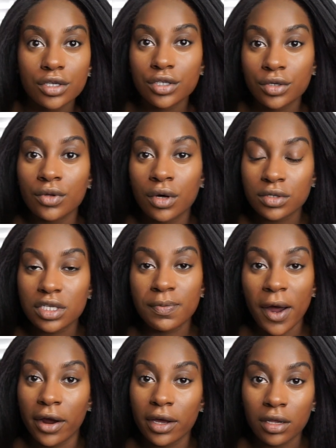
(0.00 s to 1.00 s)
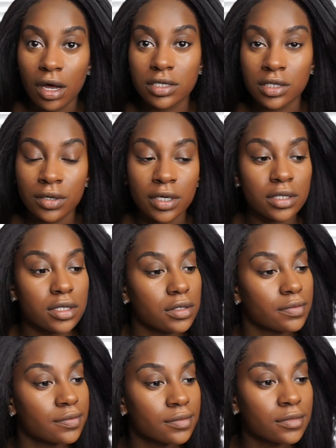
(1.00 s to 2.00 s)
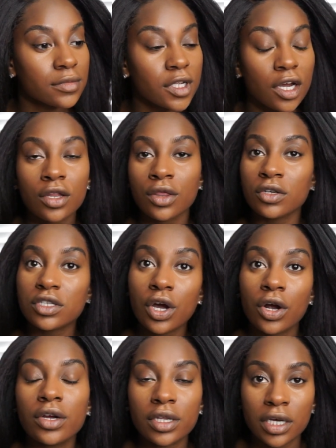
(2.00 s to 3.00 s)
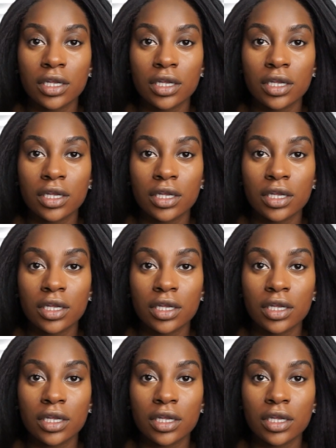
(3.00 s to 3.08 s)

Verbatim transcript: to those aspiring law students, those currently